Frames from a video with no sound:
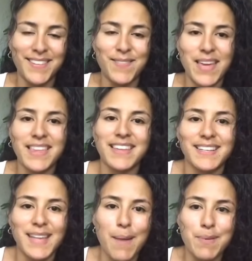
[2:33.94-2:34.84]
make
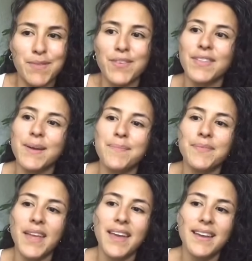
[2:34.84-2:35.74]
things happen for them.
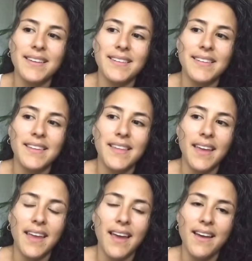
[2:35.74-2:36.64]
And
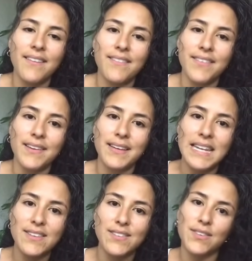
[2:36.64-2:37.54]
they have an
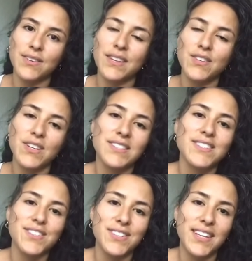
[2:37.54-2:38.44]
easier, I think,
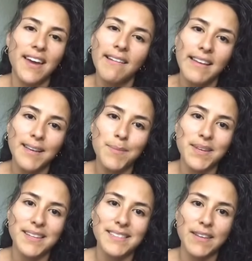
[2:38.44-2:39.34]
transition to cuddling
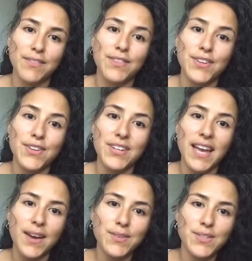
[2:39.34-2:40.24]
because they've learned
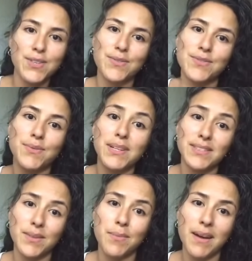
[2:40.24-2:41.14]
how to use the rest
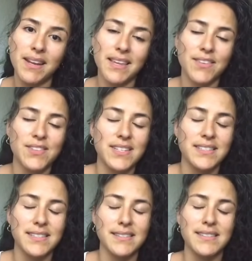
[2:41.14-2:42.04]
of their body, their
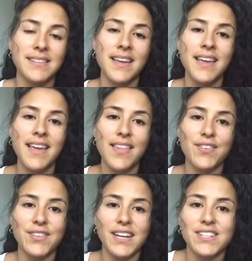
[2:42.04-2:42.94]
senses,
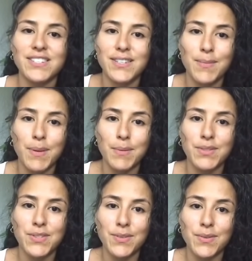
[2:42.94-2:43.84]
their touch to be able
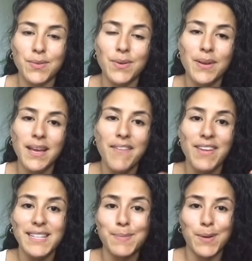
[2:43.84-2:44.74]
to have that
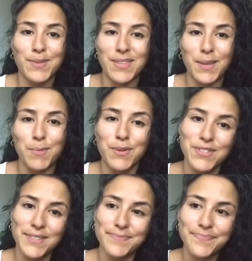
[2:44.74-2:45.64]
experience with another person.